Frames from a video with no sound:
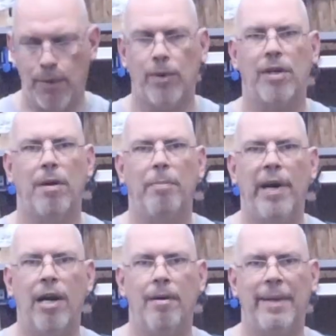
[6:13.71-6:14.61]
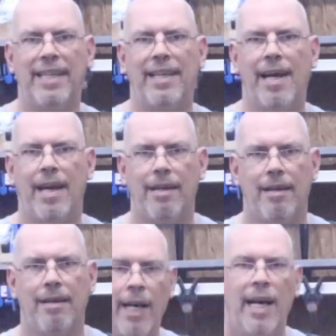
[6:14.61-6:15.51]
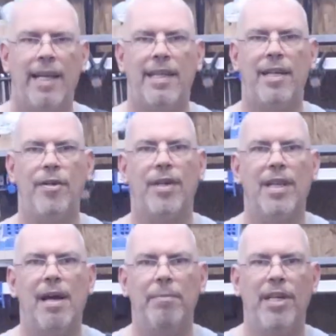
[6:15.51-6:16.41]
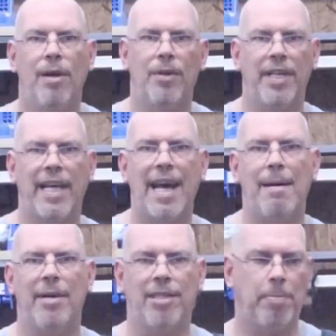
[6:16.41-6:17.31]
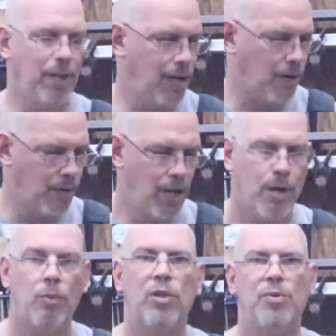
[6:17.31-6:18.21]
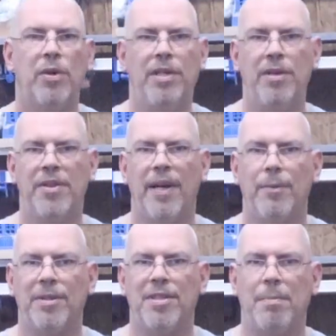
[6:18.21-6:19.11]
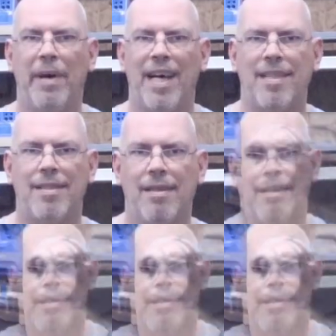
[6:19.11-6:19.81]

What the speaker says: and we'll compare them at the end. And then you can let me know in the comments below which one you think was the best.